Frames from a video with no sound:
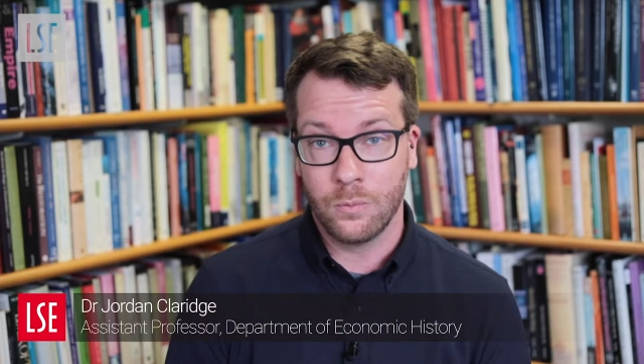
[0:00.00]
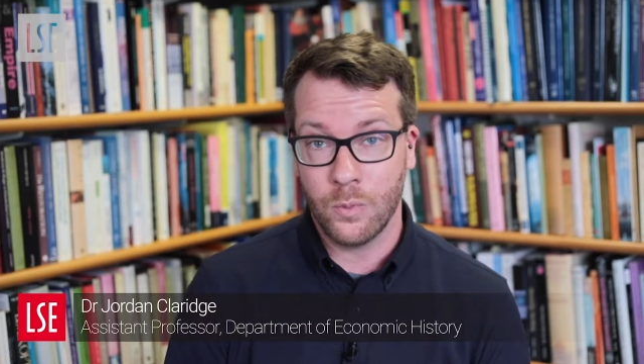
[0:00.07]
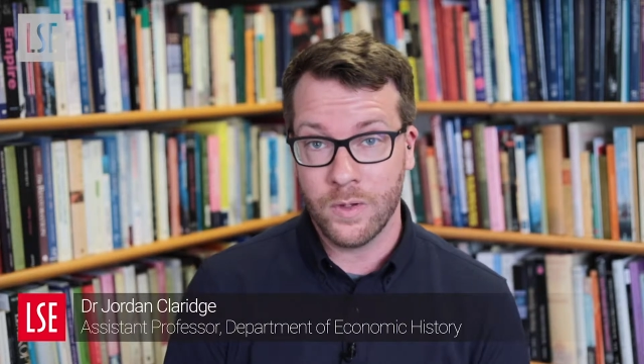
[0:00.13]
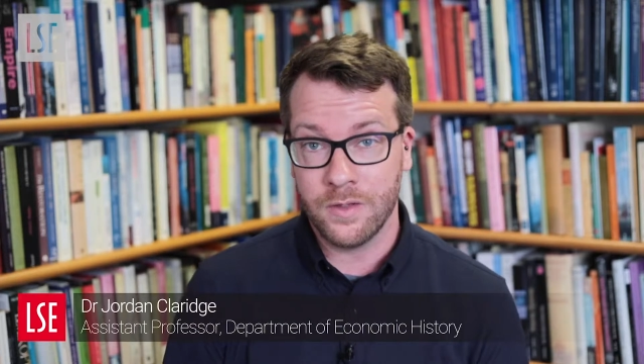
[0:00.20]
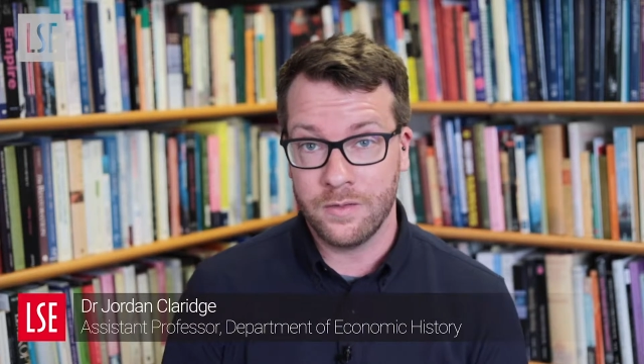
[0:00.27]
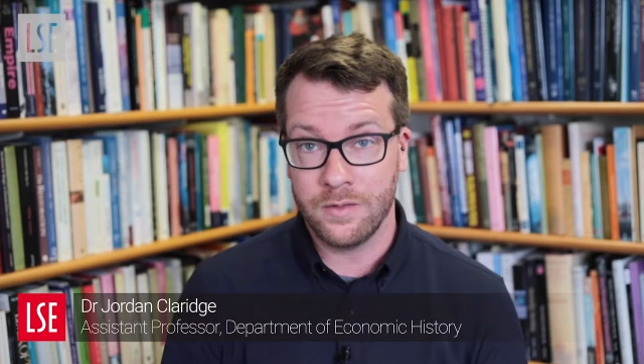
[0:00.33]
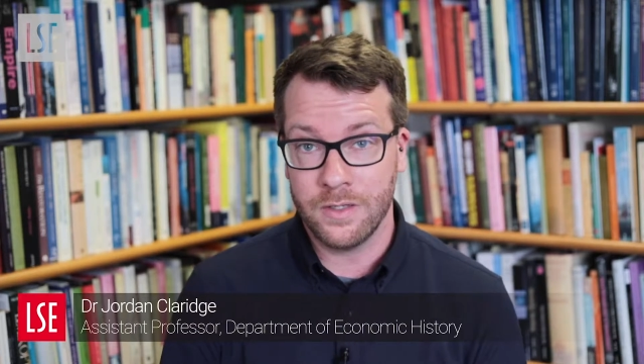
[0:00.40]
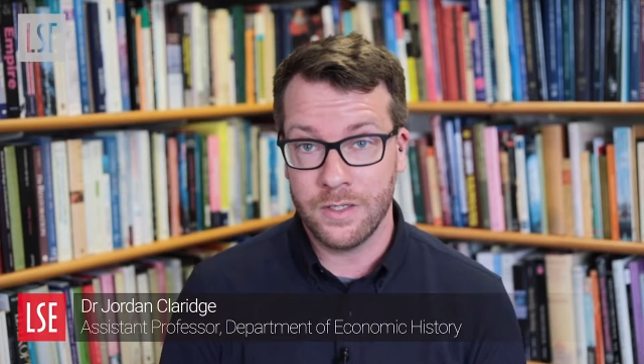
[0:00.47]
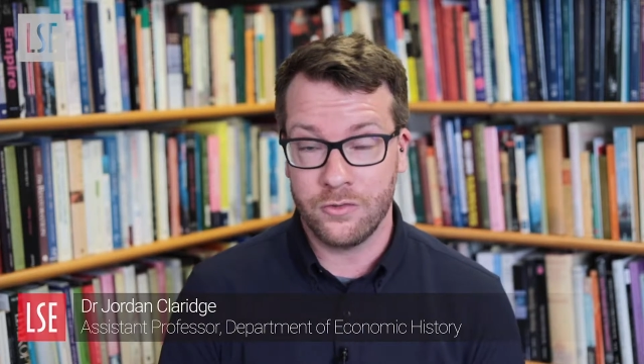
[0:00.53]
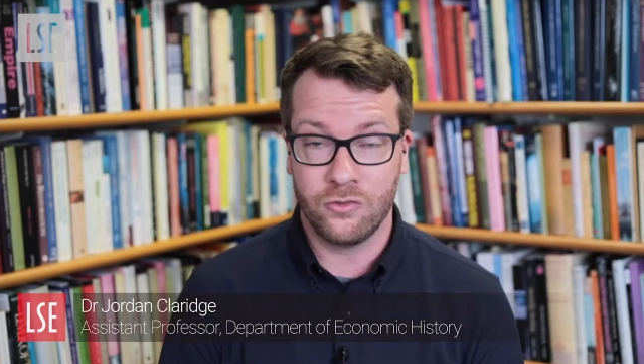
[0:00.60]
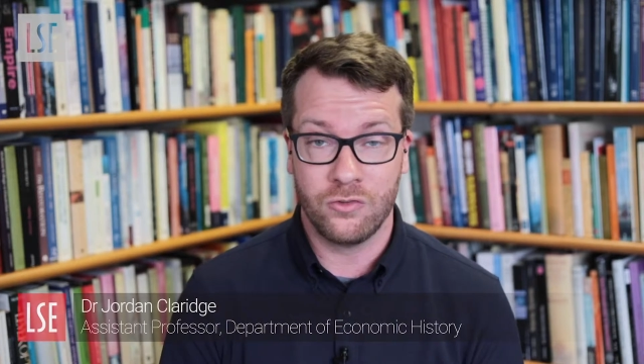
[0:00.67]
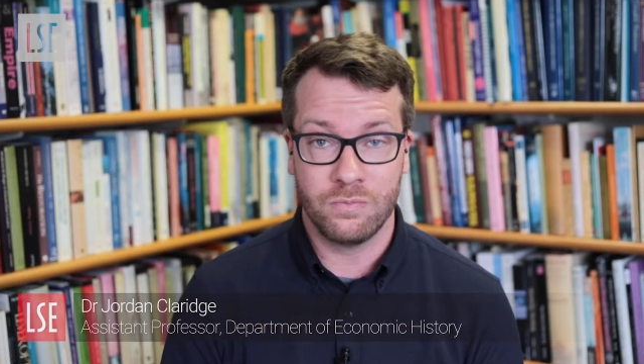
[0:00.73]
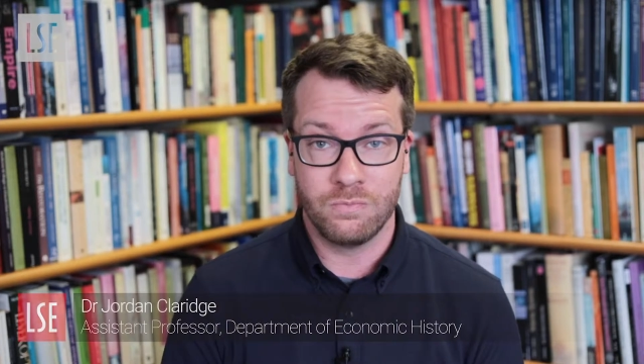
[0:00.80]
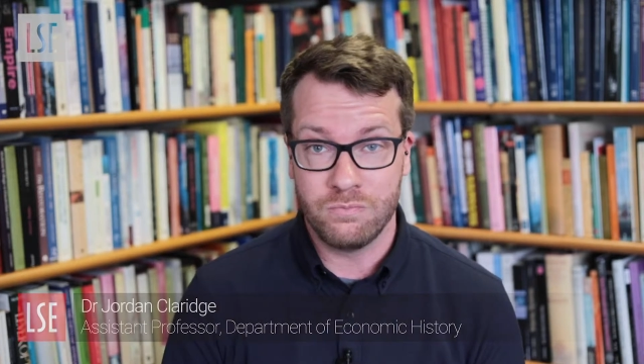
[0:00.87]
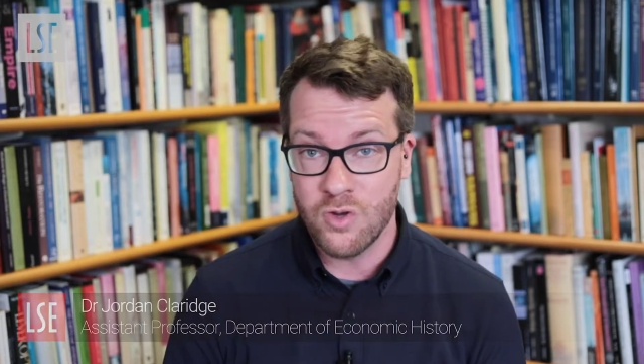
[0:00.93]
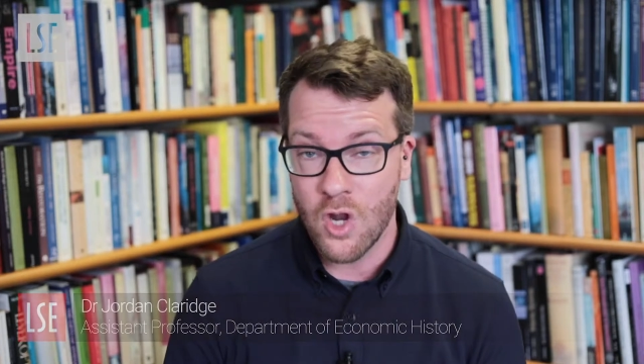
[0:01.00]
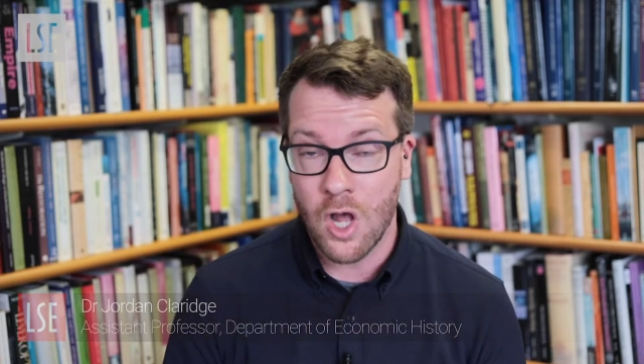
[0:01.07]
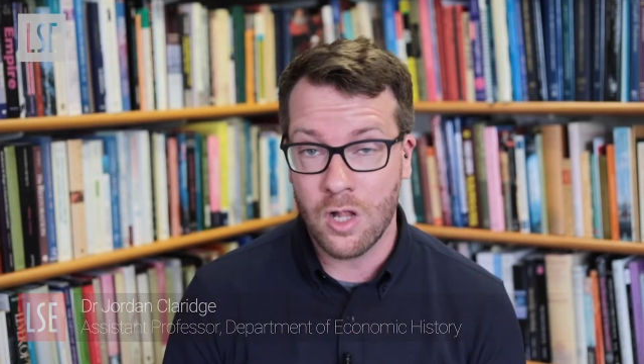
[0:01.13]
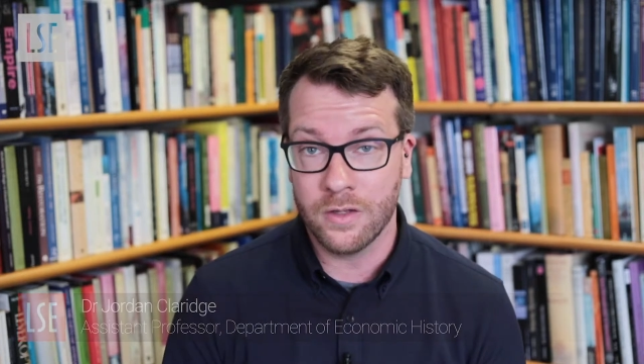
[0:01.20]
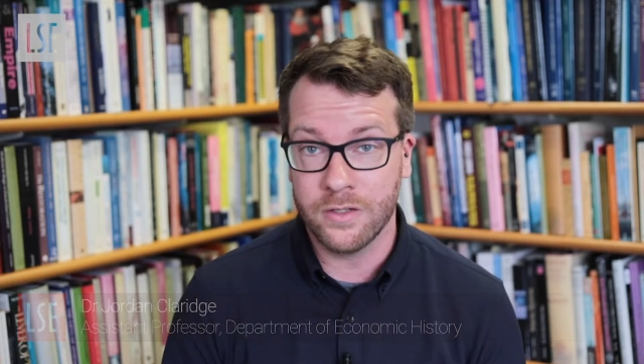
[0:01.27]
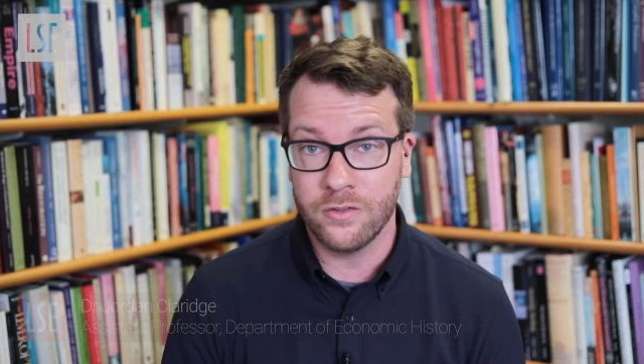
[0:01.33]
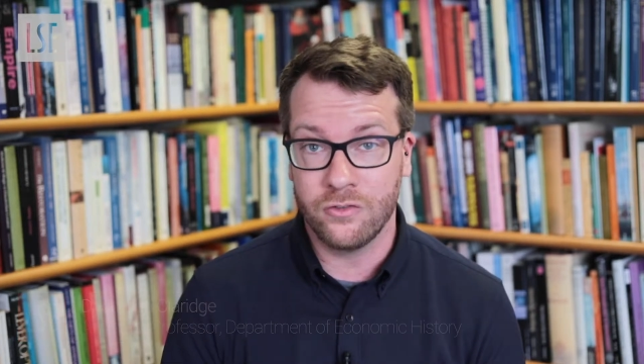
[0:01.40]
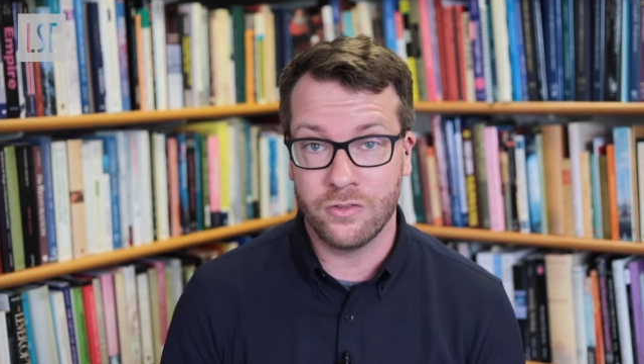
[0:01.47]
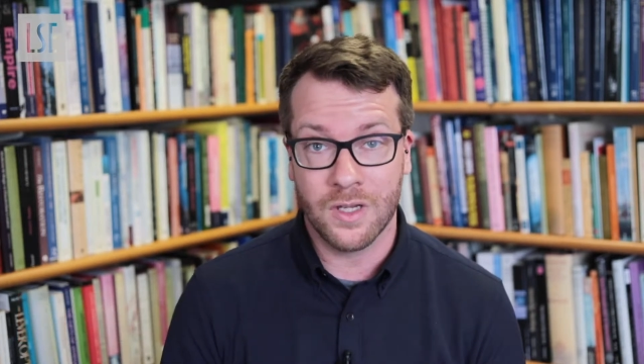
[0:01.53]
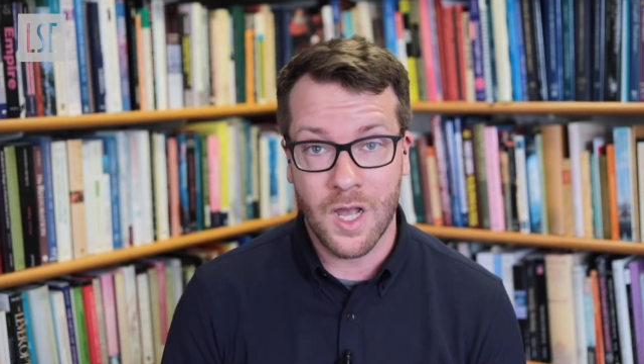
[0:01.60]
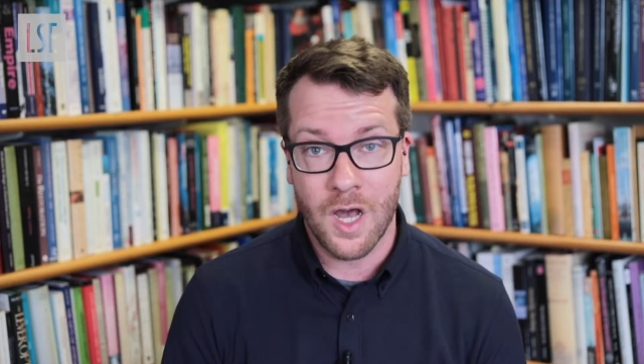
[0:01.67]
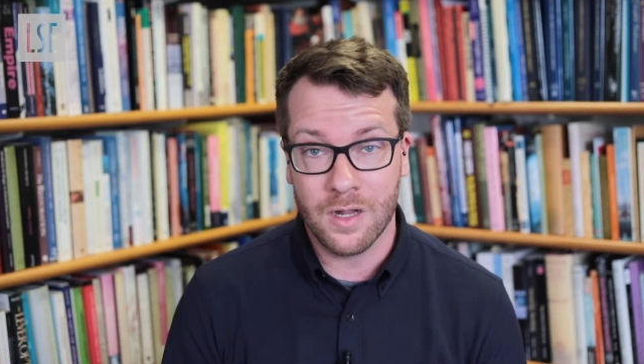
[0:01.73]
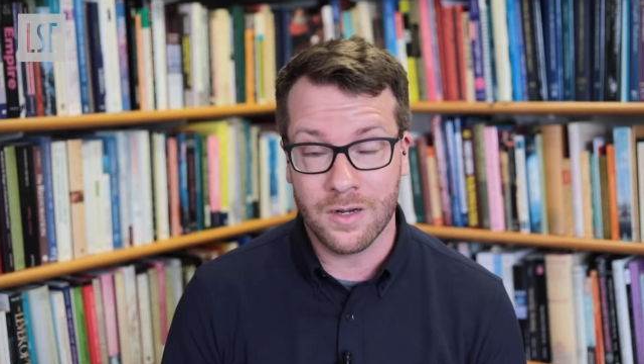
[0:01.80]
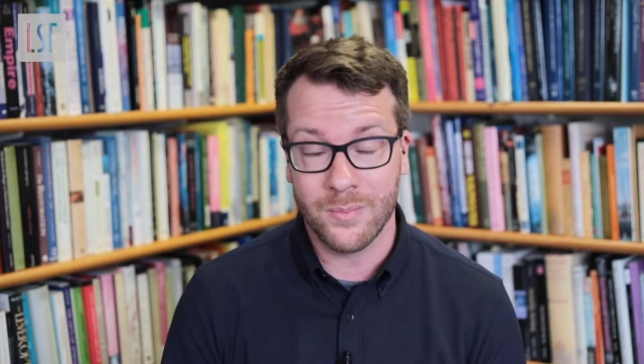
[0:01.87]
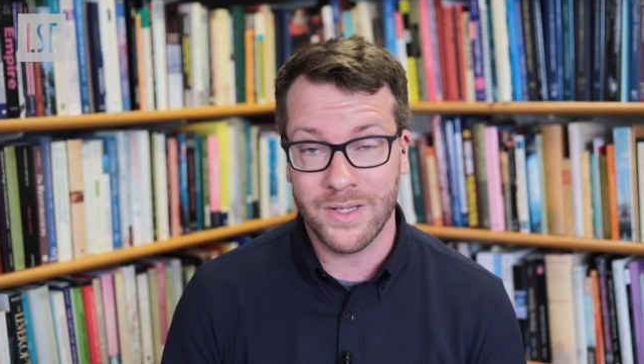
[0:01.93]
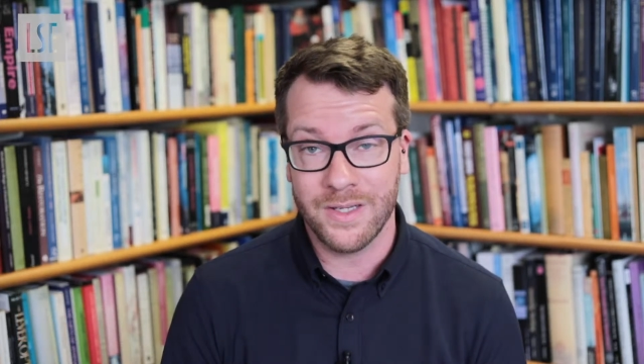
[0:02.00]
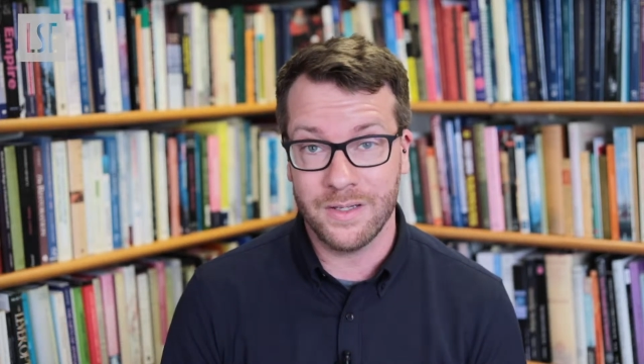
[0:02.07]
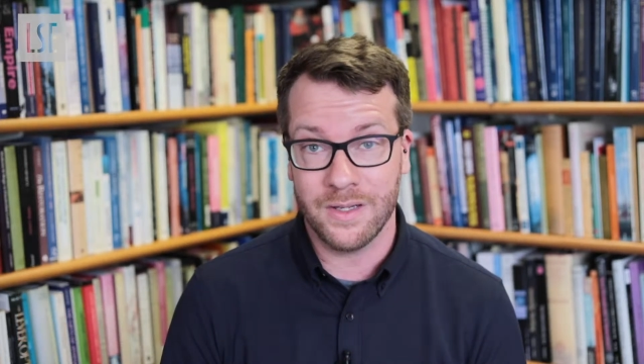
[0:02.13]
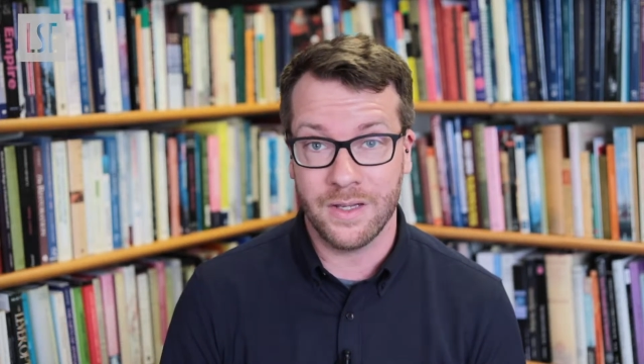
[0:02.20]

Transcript: we teach knowledge, economy,